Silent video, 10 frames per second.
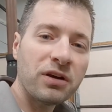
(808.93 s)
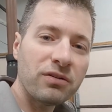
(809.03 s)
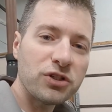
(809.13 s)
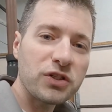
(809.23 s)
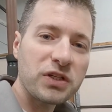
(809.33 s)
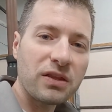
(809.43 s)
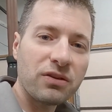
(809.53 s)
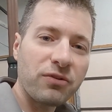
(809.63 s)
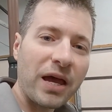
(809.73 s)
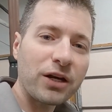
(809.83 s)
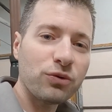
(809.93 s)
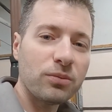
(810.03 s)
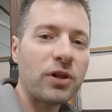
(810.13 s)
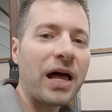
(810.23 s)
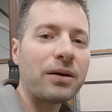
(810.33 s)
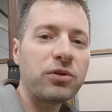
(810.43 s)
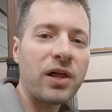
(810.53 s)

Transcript: of just get the factory black